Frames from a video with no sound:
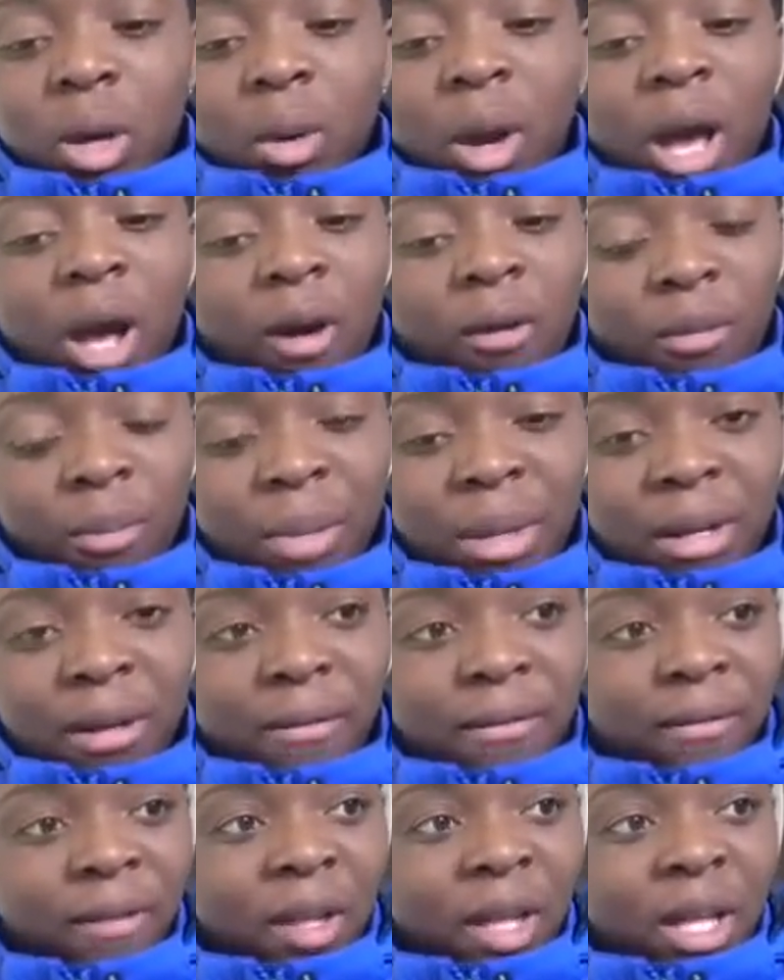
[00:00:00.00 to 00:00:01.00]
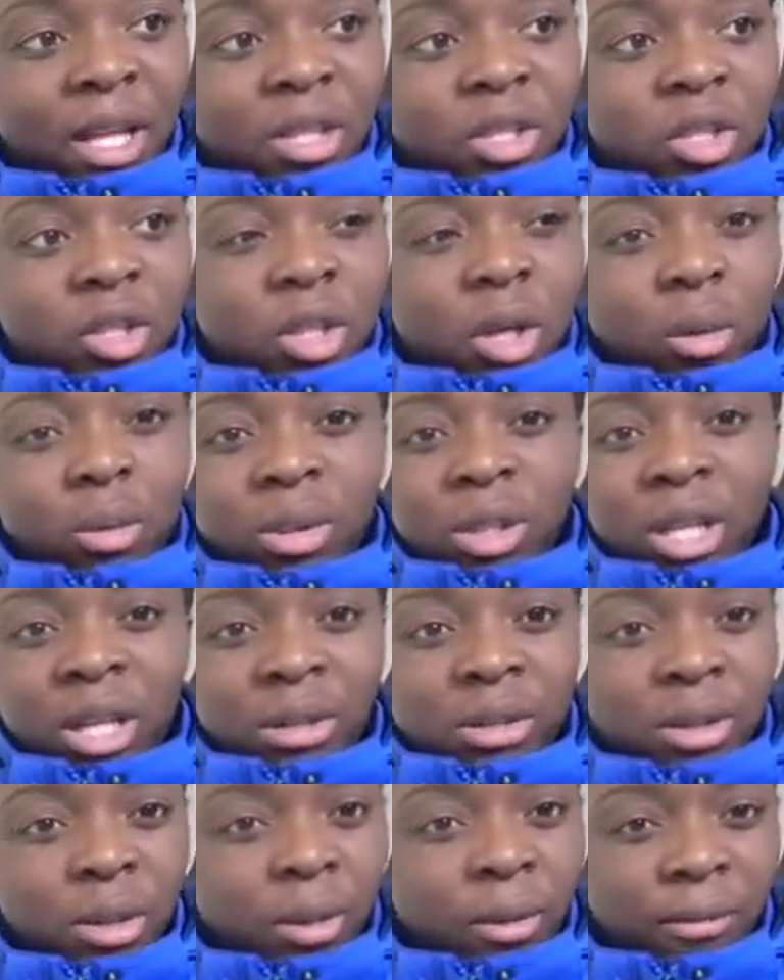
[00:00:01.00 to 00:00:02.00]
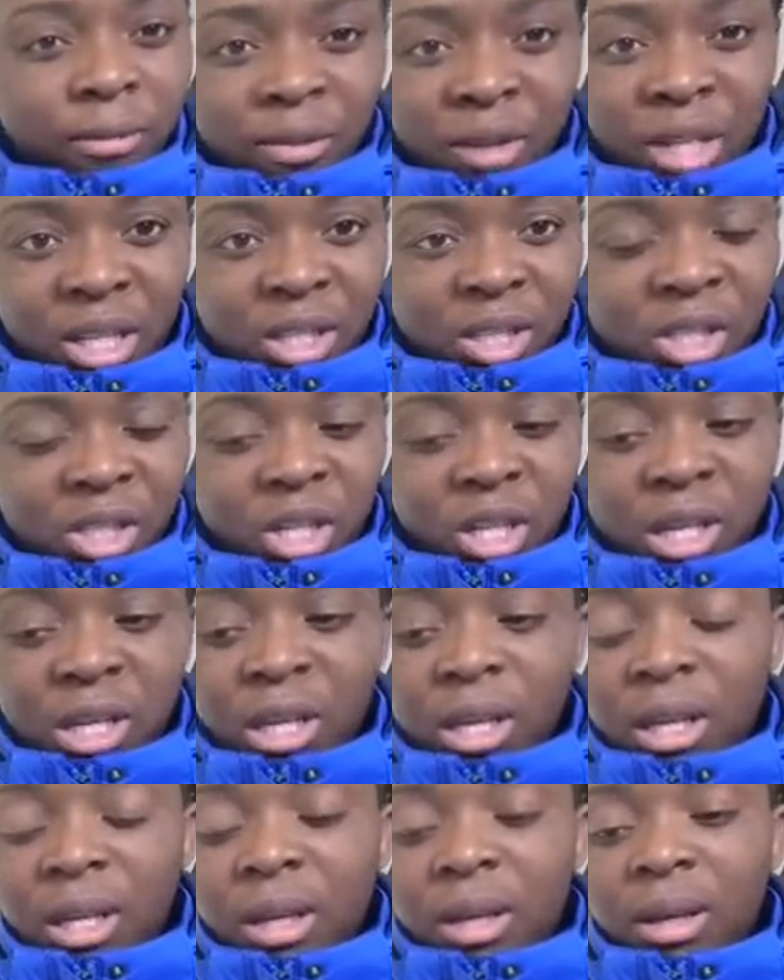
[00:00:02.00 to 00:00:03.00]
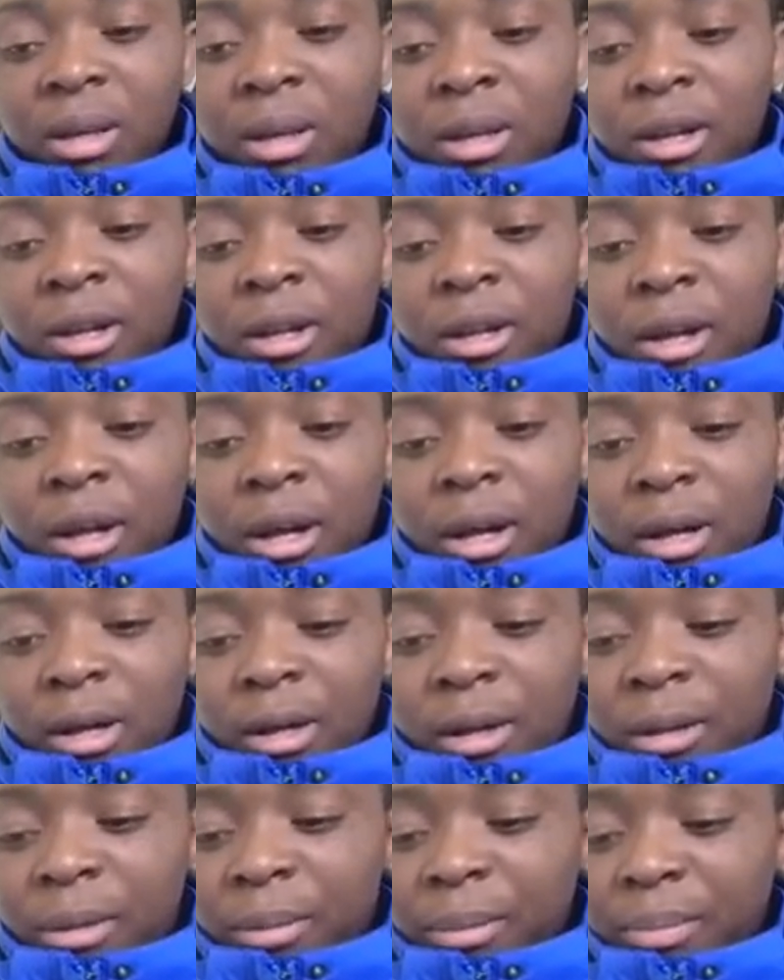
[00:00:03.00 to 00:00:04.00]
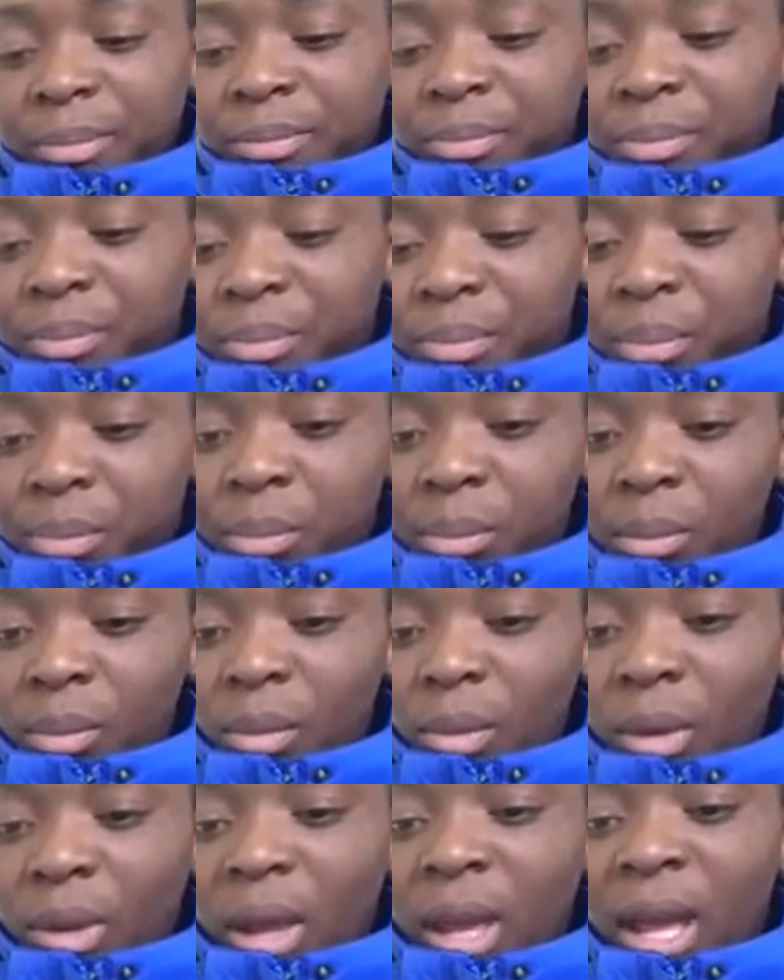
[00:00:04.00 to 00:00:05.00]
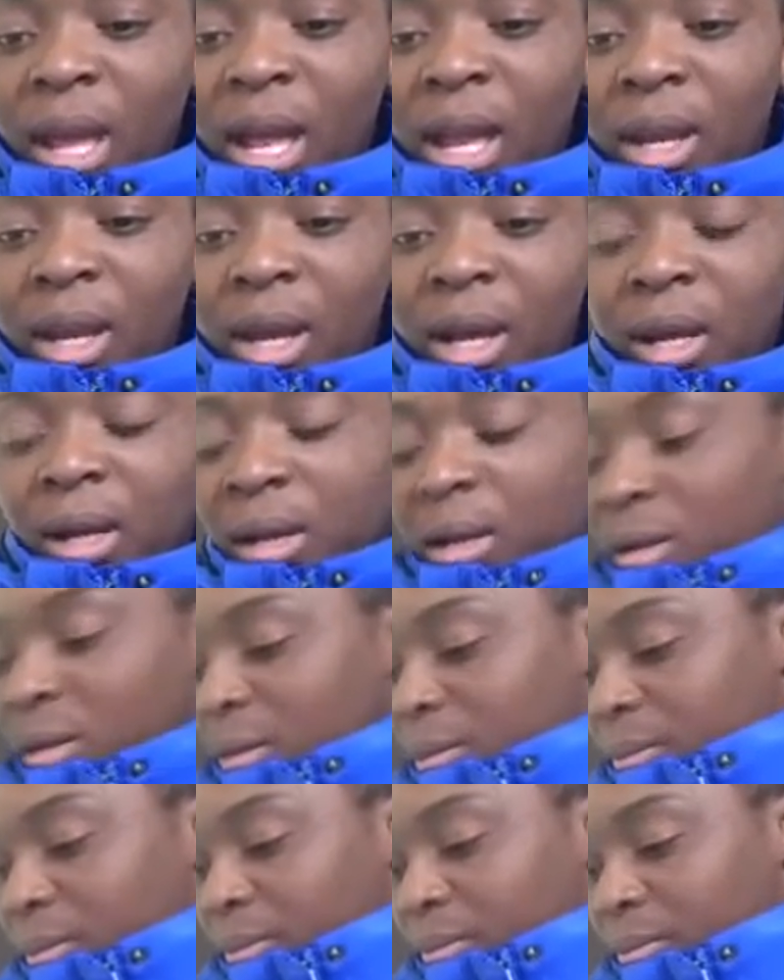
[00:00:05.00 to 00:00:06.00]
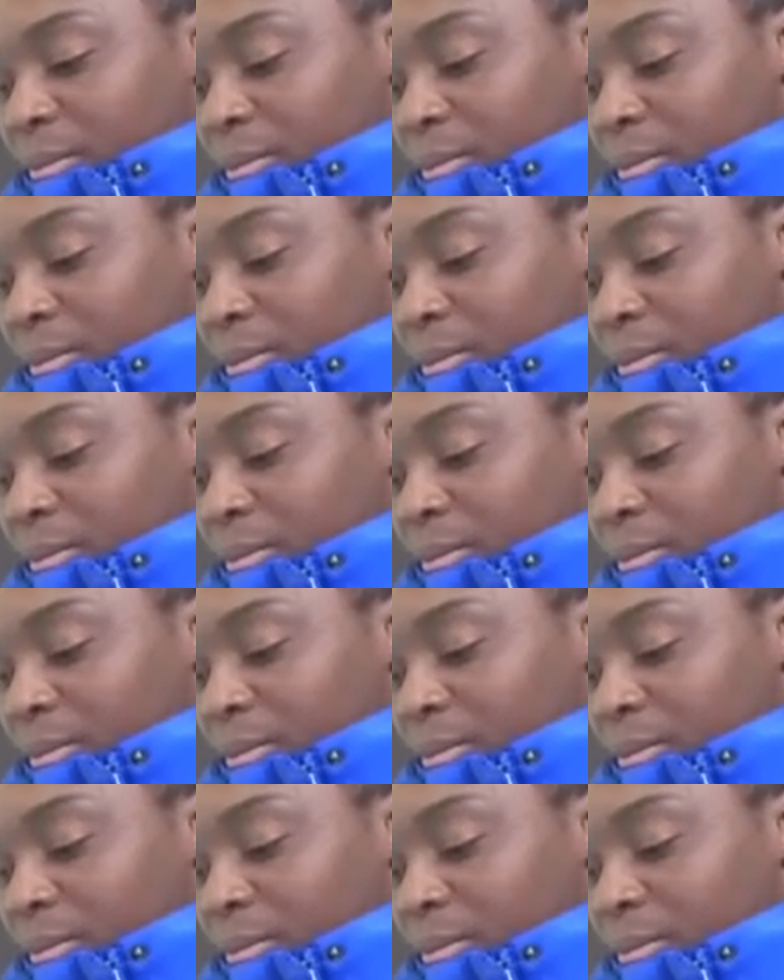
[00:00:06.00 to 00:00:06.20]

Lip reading: health benefits, dental, vision, and yeah,